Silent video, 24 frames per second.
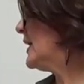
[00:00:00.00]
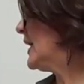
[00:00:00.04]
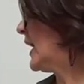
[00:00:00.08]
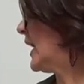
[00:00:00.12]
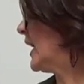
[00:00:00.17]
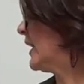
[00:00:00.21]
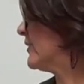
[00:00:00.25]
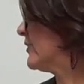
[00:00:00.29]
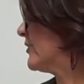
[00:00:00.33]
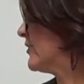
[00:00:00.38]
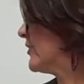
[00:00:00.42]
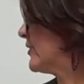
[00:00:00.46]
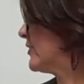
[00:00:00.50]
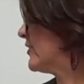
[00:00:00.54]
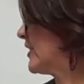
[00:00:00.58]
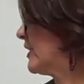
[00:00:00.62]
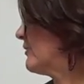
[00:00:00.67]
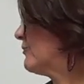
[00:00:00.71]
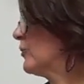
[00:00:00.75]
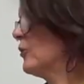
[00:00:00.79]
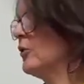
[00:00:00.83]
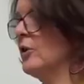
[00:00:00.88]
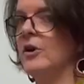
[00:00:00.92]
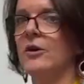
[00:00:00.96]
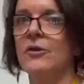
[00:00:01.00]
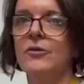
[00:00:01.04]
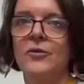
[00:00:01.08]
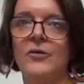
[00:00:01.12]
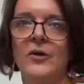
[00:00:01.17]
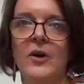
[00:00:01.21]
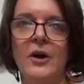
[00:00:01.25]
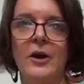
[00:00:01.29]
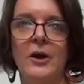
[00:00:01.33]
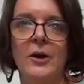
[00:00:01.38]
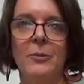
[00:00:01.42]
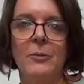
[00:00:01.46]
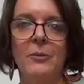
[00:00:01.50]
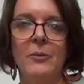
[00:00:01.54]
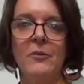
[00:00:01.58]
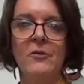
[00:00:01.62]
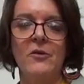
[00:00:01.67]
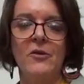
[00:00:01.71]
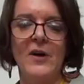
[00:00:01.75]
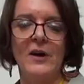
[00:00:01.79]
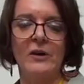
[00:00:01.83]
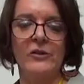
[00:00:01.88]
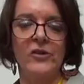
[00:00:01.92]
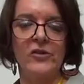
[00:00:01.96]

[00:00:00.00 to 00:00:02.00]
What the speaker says: and several of our